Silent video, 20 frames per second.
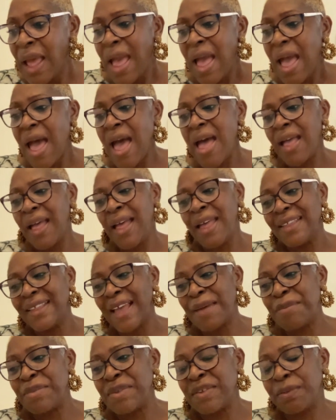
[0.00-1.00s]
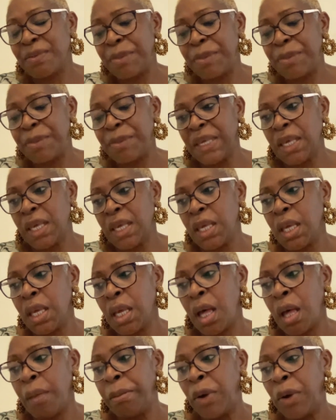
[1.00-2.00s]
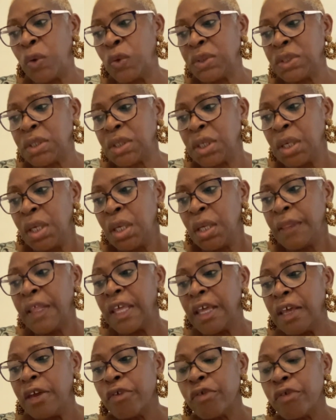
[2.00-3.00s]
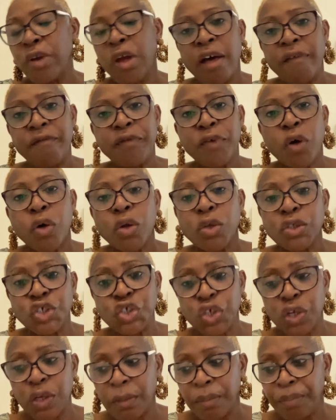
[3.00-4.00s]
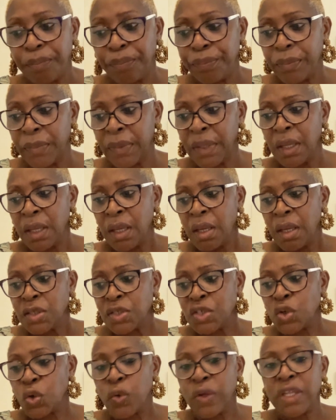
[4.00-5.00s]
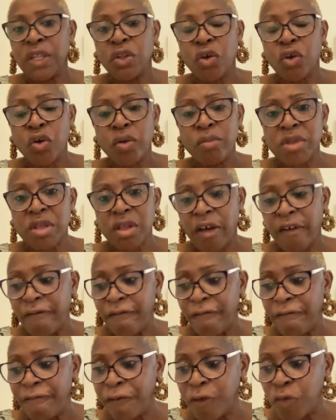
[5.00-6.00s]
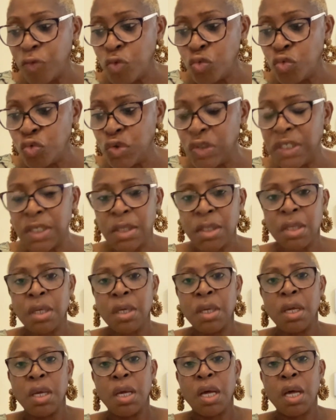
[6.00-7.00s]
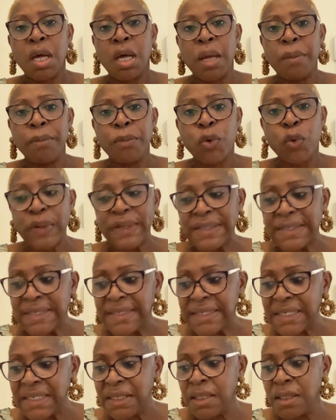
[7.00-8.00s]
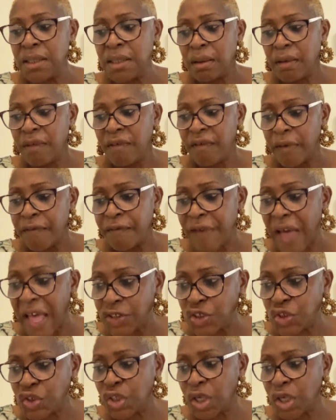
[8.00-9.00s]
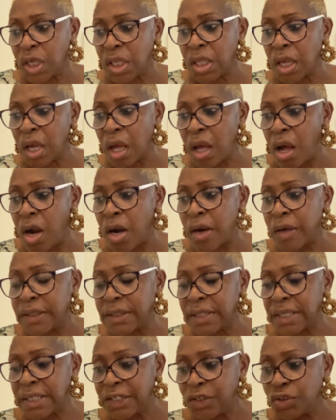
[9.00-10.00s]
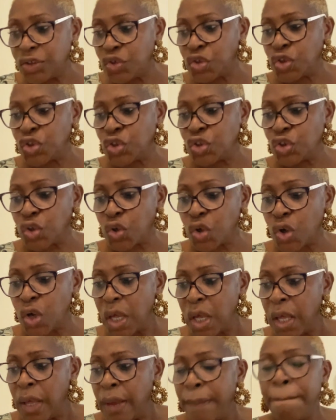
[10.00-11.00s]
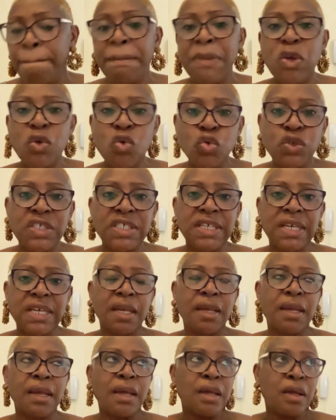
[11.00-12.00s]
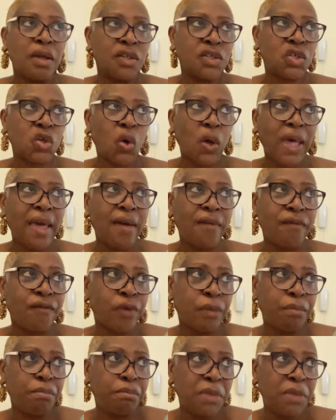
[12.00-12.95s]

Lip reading: and I'm speaking about the area of culture. So in terms of food, cuisine, fashion, art, literature, music. So every